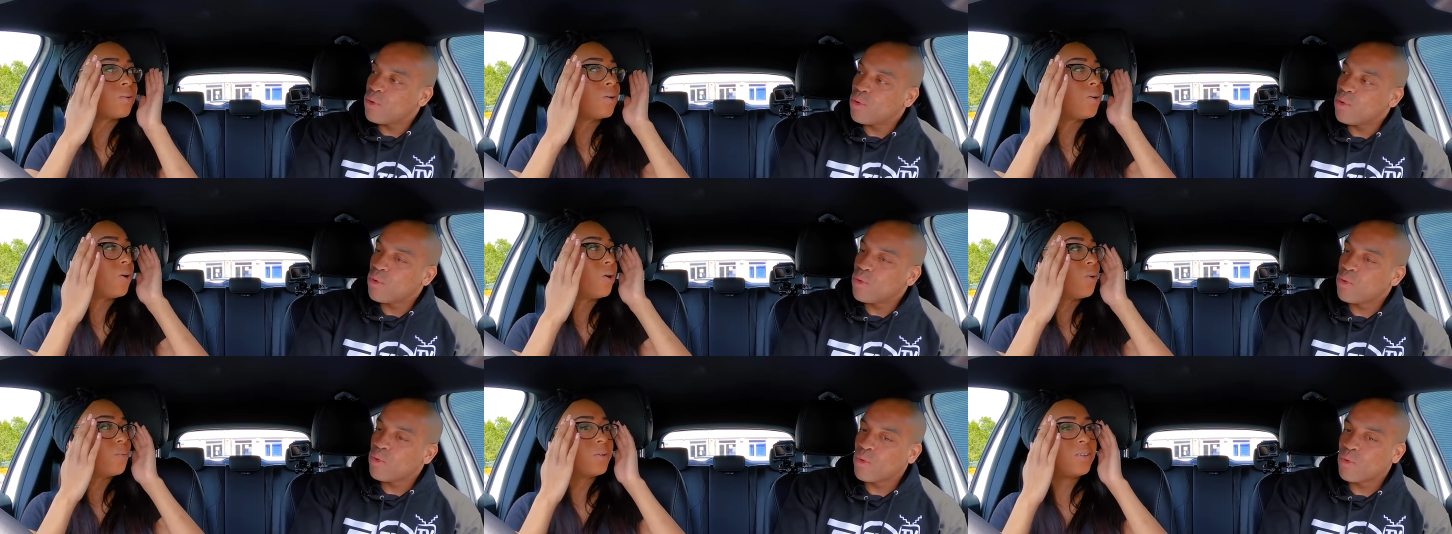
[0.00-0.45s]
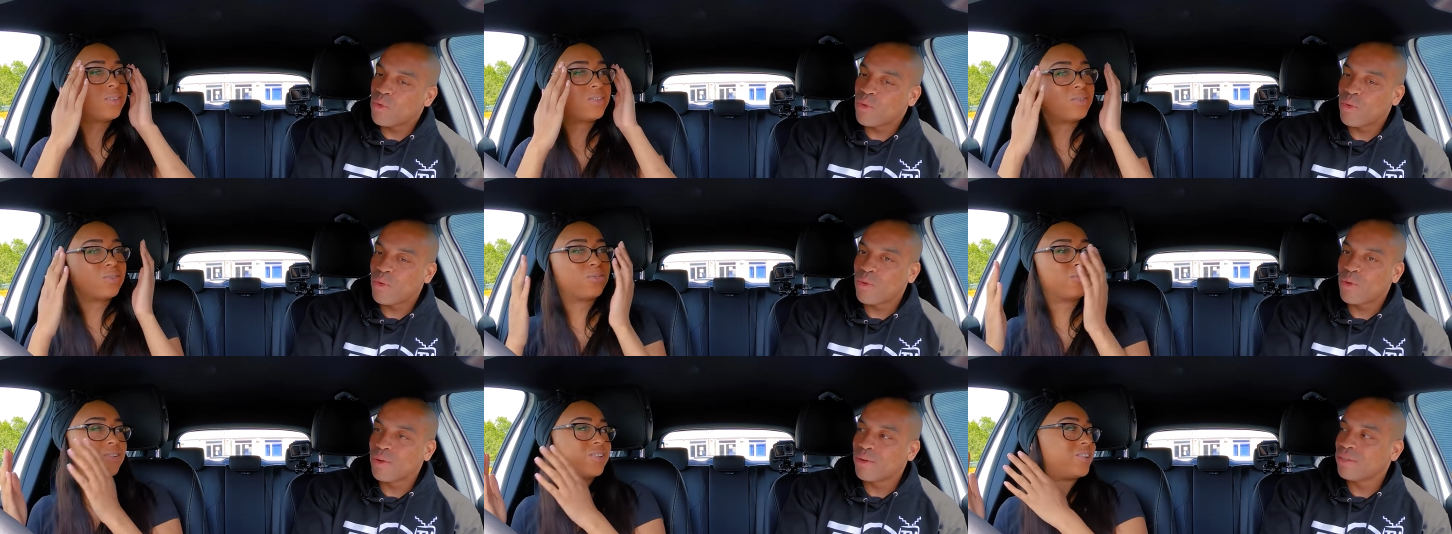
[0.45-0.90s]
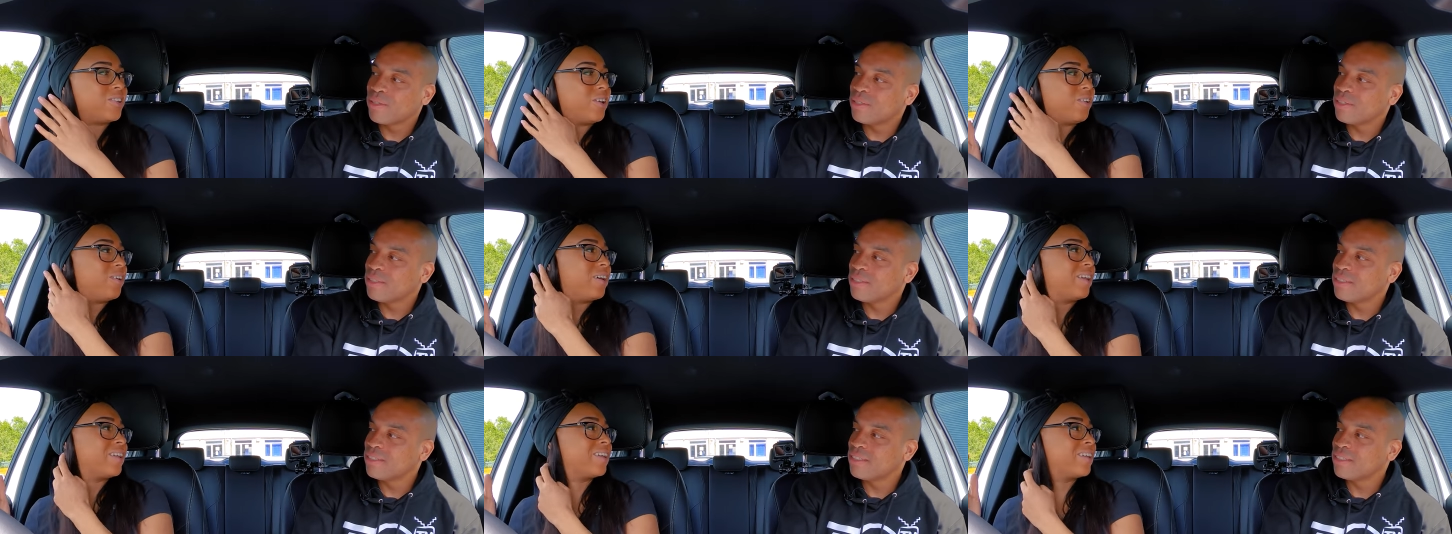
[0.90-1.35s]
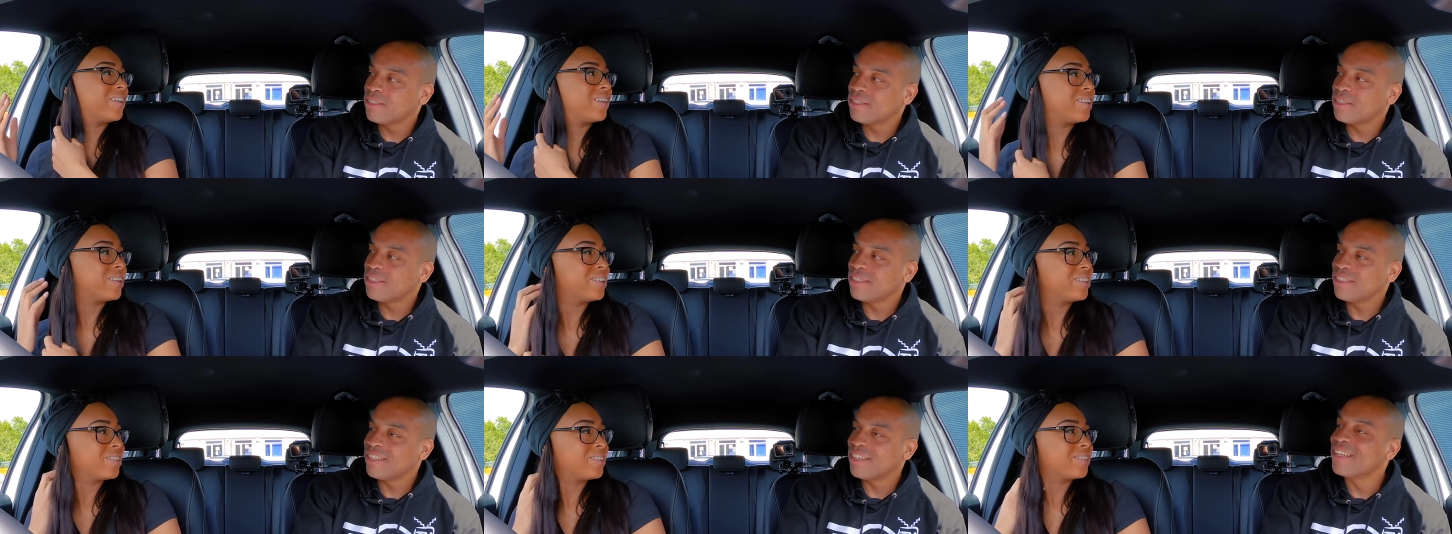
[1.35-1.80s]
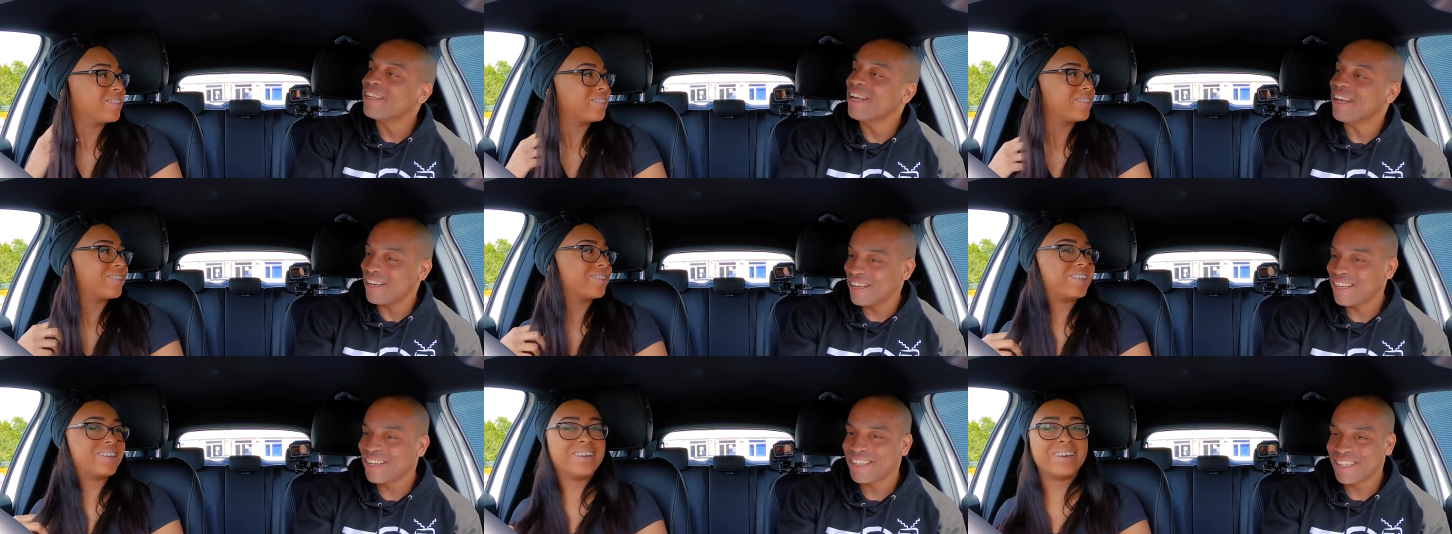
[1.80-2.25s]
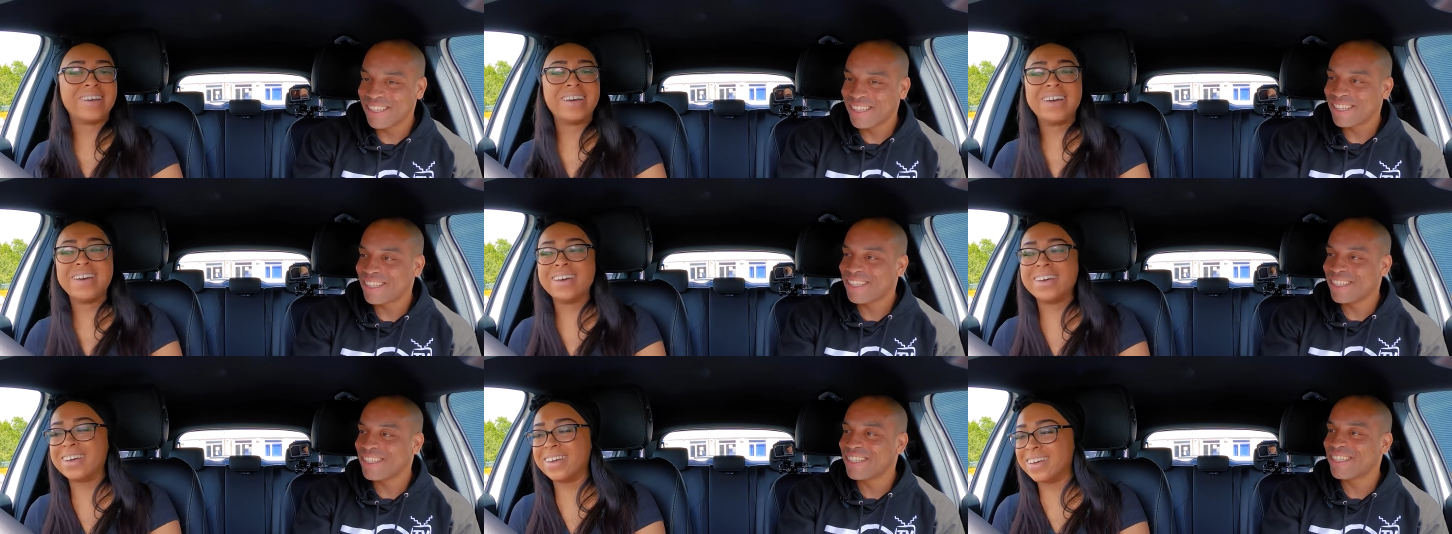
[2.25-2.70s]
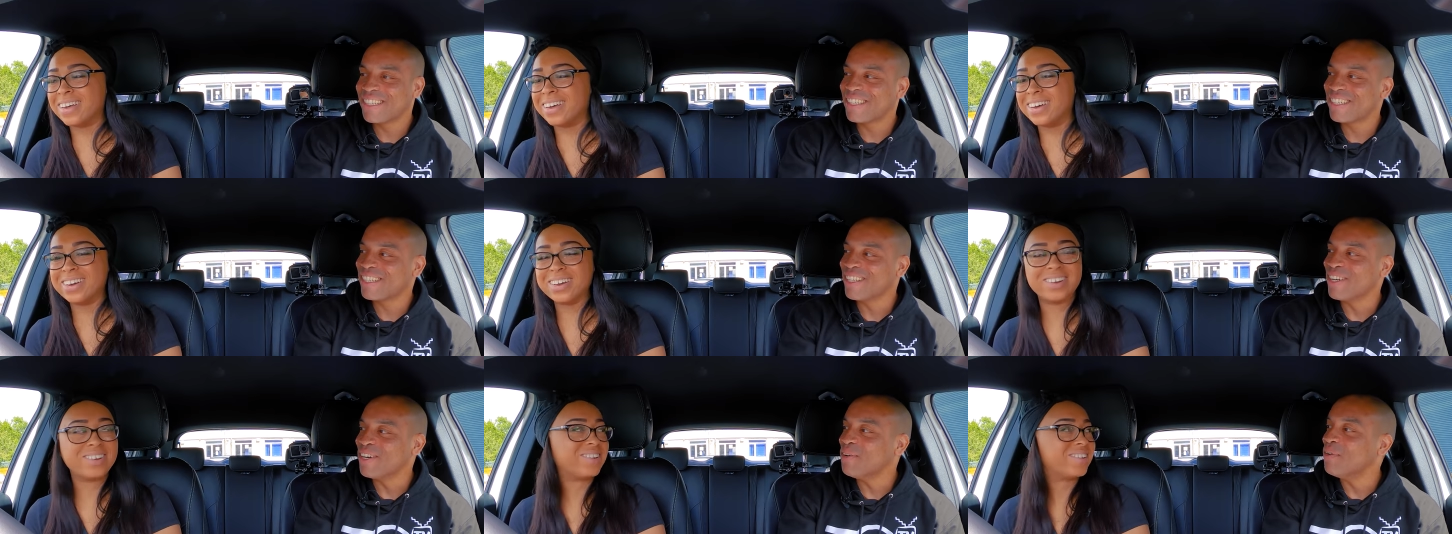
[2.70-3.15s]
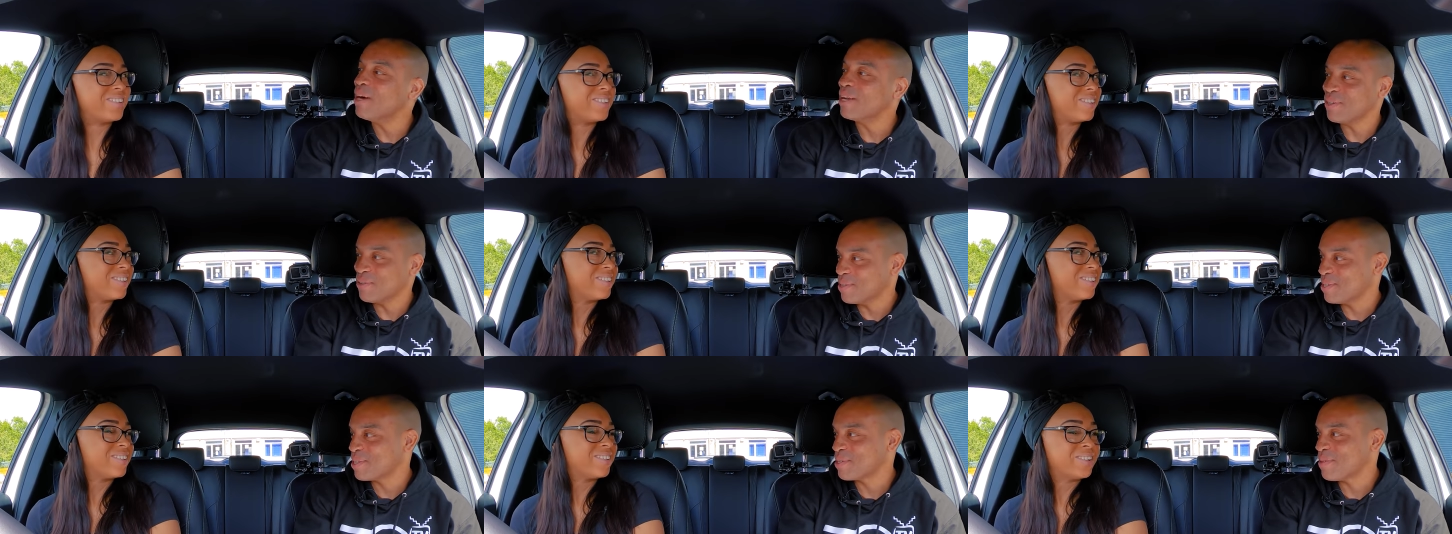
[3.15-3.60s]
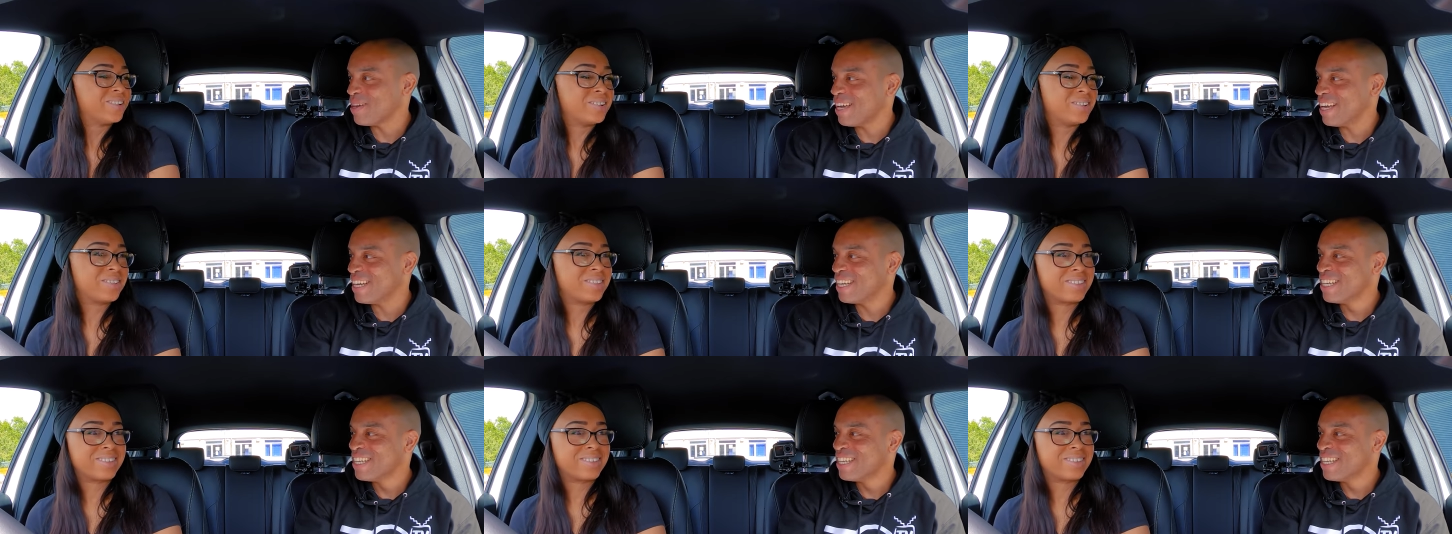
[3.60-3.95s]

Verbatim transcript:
Speaker 1: Are we still videoing?
Speaker 2: Yes. Why, you want to swear?